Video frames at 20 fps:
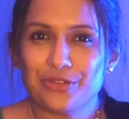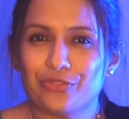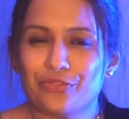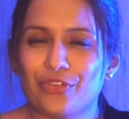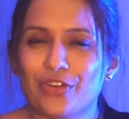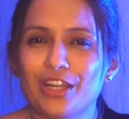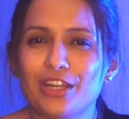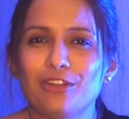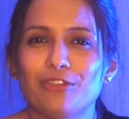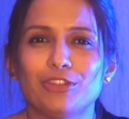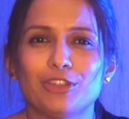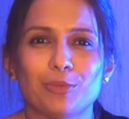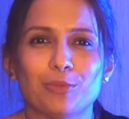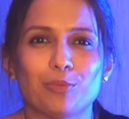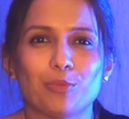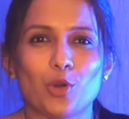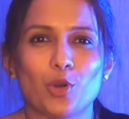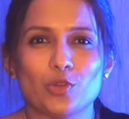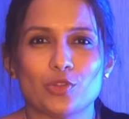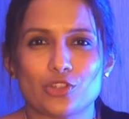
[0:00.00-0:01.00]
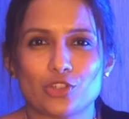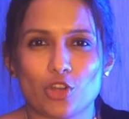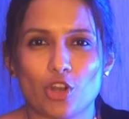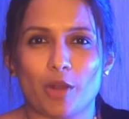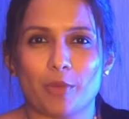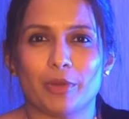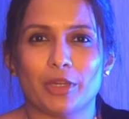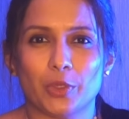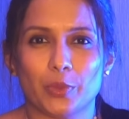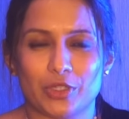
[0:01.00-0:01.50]
One of the most
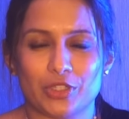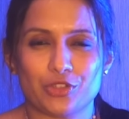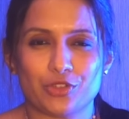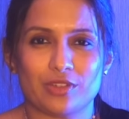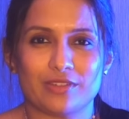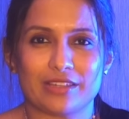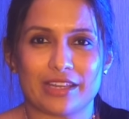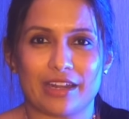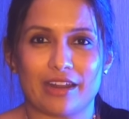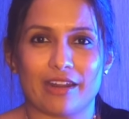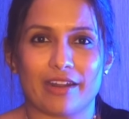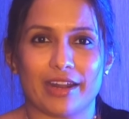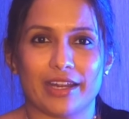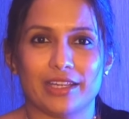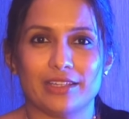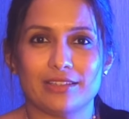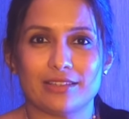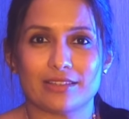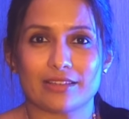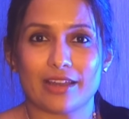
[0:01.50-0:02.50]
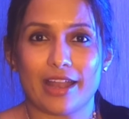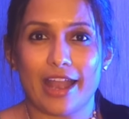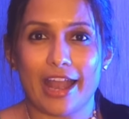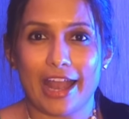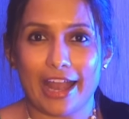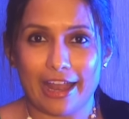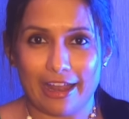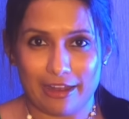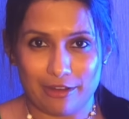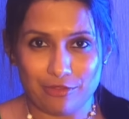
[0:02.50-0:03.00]
common questions NRIs
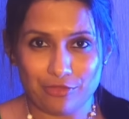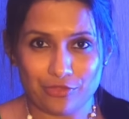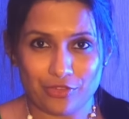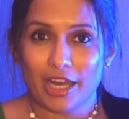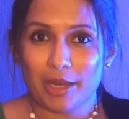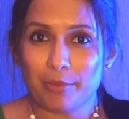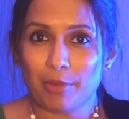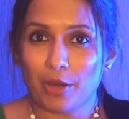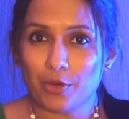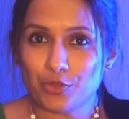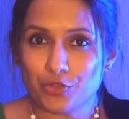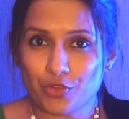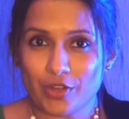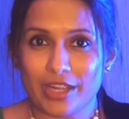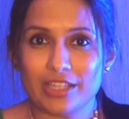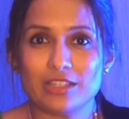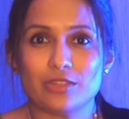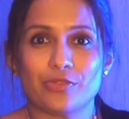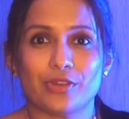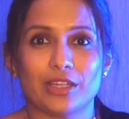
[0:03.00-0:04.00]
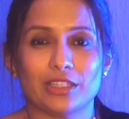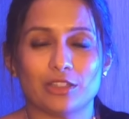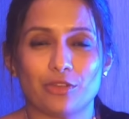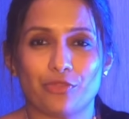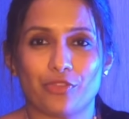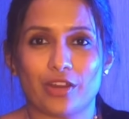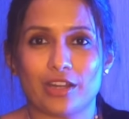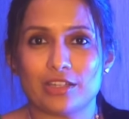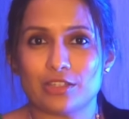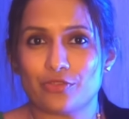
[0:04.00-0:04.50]
have about transferring the
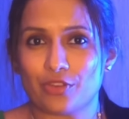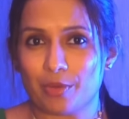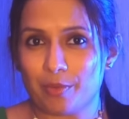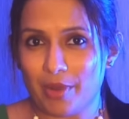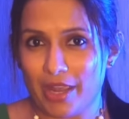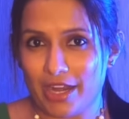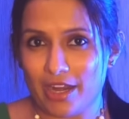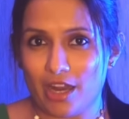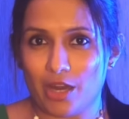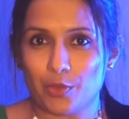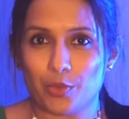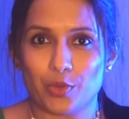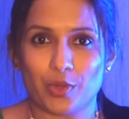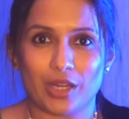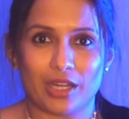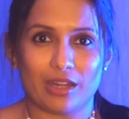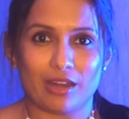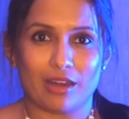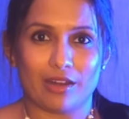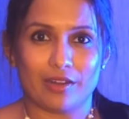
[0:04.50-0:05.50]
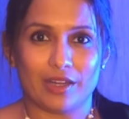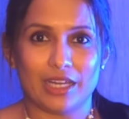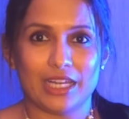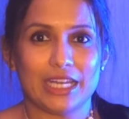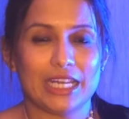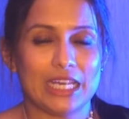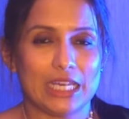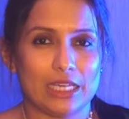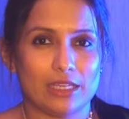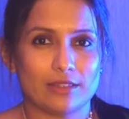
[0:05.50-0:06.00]
funds from NRO to NRE
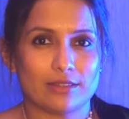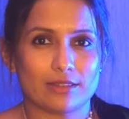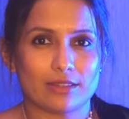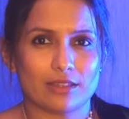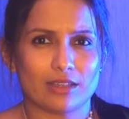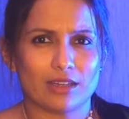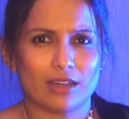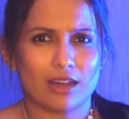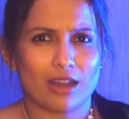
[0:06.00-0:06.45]
is,